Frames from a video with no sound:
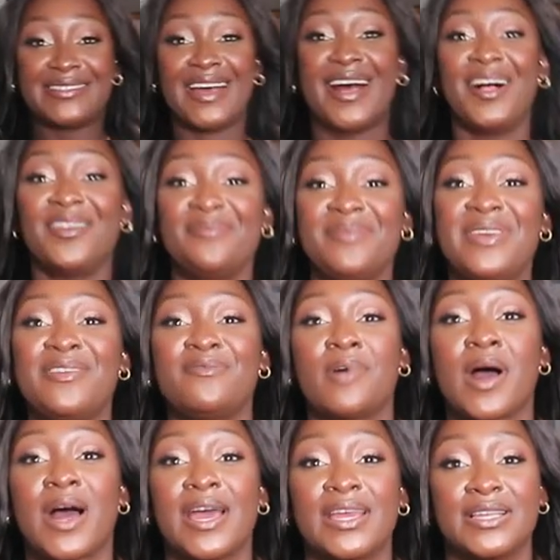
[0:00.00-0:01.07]
Tell me
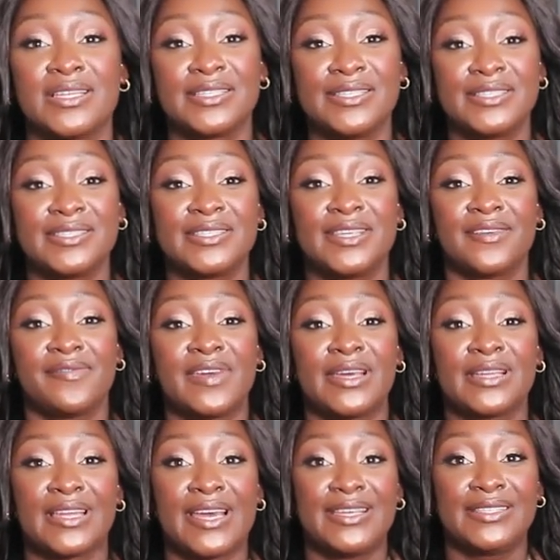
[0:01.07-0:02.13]
why this is
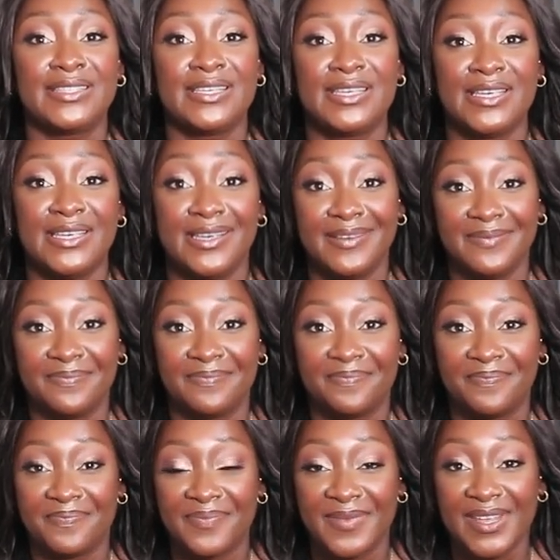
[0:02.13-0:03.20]
giving nighty.
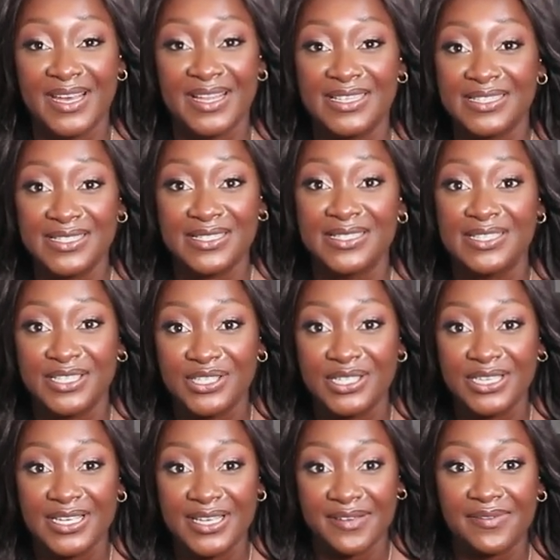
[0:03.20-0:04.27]
This is
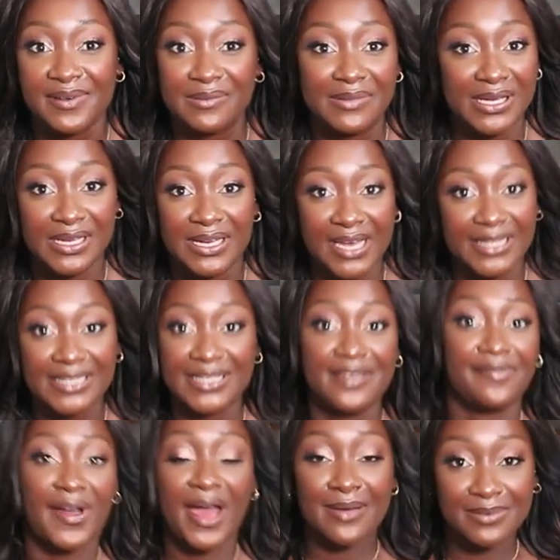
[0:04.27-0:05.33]
literally giving me nighty
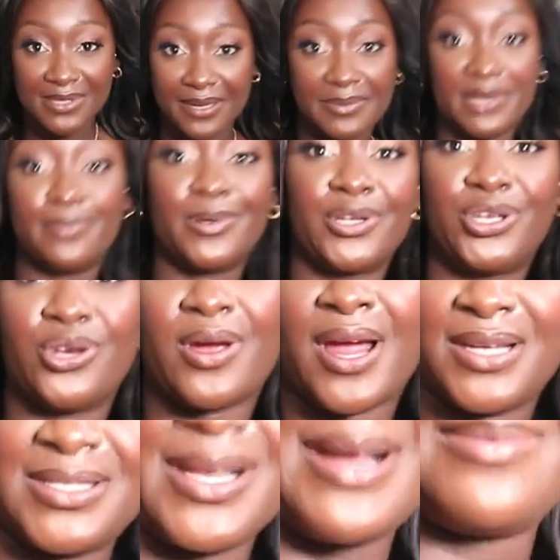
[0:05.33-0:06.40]
vibes. Let me put you
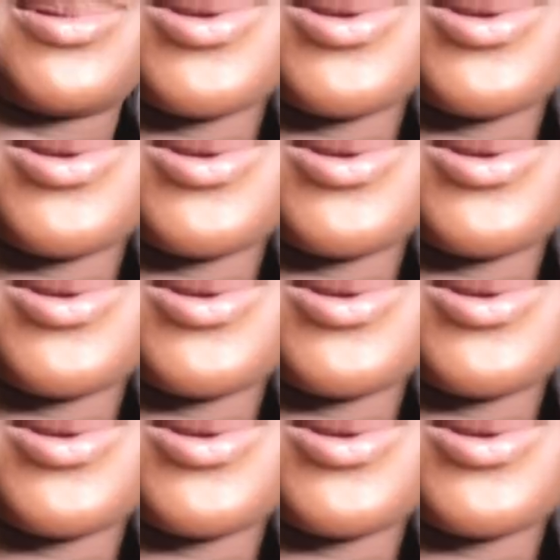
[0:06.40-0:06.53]
guys up